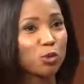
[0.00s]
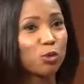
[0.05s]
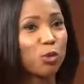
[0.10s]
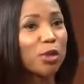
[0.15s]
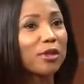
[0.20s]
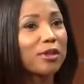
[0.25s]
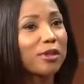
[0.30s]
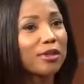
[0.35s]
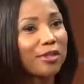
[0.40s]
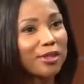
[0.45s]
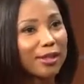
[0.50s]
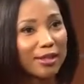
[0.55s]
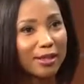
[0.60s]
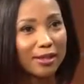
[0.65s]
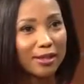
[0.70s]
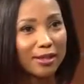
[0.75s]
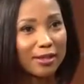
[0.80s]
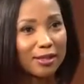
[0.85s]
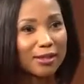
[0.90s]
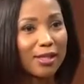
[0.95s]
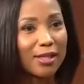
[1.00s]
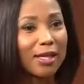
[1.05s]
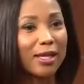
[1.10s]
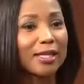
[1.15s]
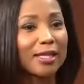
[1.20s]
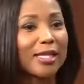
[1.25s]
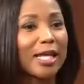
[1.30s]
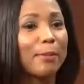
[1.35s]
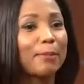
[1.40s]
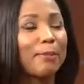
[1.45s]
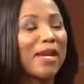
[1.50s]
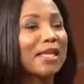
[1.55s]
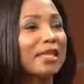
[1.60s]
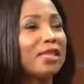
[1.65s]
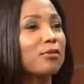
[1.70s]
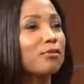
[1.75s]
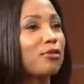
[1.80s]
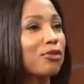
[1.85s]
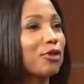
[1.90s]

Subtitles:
What are the things that make them